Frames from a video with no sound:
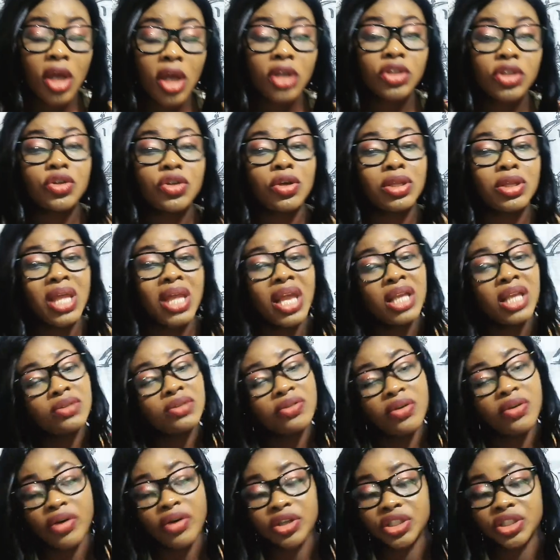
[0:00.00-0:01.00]
So thanks
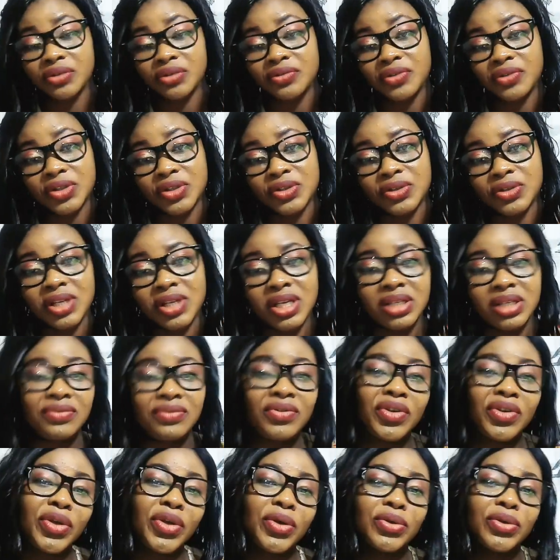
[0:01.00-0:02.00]
for watching for today's
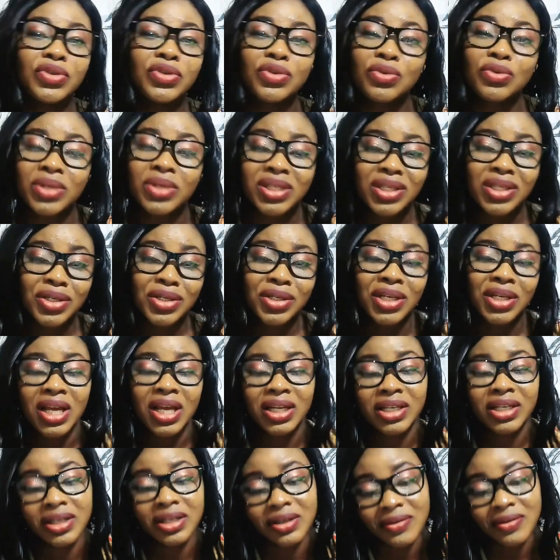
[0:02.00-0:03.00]
video. So we'll see you in
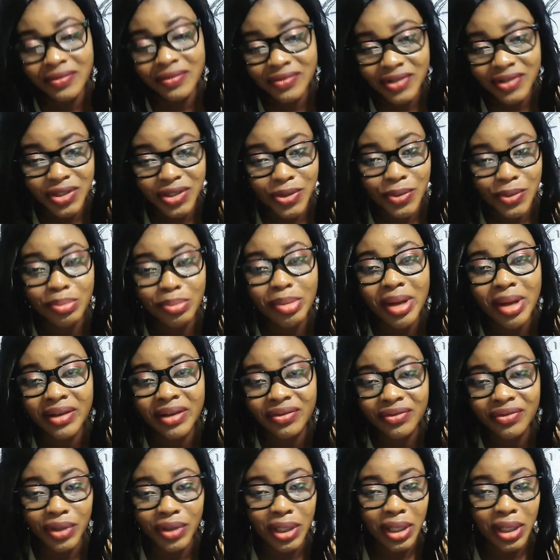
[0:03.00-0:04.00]
another video. Bye
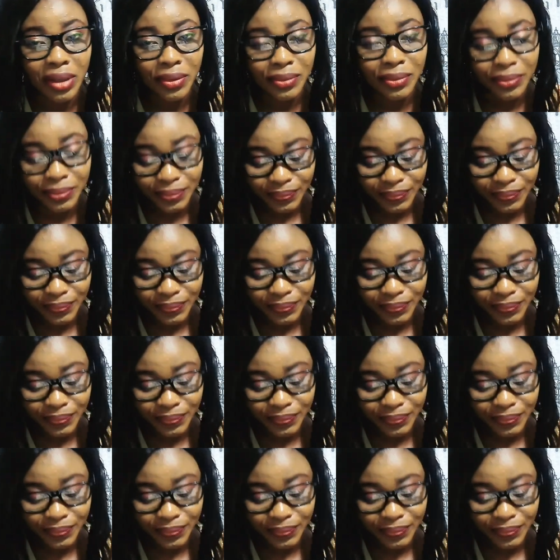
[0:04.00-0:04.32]
for now.